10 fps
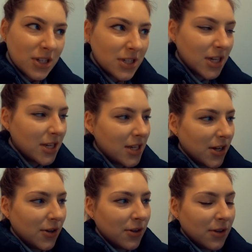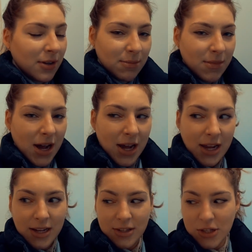continue
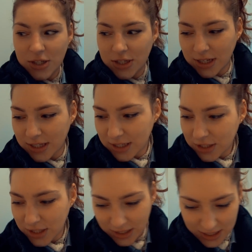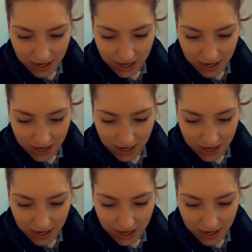my Gigi Hadid cheat